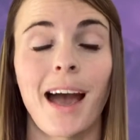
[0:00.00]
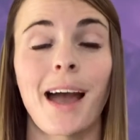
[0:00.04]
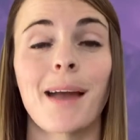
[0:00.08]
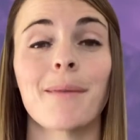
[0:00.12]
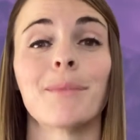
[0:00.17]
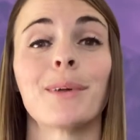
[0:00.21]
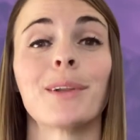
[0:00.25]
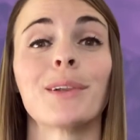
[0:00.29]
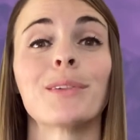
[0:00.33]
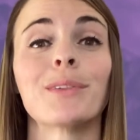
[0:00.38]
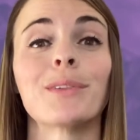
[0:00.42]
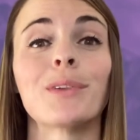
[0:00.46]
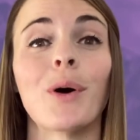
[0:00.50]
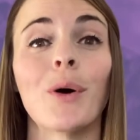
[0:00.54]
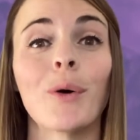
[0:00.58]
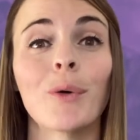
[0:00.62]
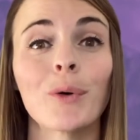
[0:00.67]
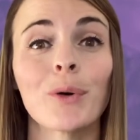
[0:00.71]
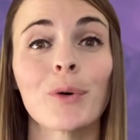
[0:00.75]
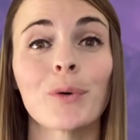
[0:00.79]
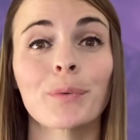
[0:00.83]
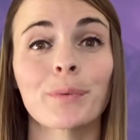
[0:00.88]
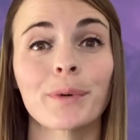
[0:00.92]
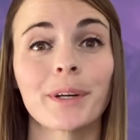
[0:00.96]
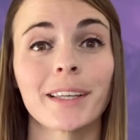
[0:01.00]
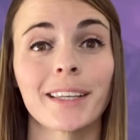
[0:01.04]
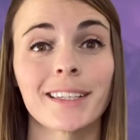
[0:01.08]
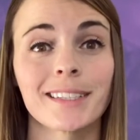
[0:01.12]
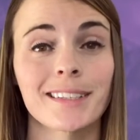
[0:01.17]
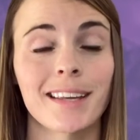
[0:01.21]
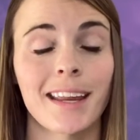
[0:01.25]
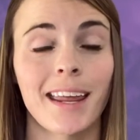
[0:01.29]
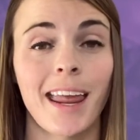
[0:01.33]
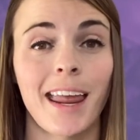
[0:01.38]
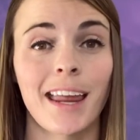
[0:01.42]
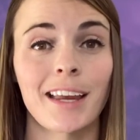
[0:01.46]
I'm a local real
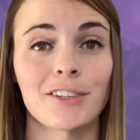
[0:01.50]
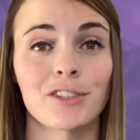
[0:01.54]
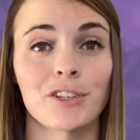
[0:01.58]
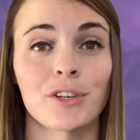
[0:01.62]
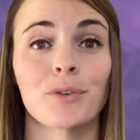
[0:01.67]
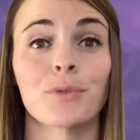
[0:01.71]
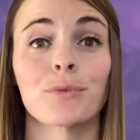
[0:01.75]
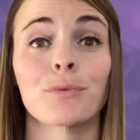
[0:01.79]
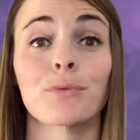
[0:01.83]
estate agent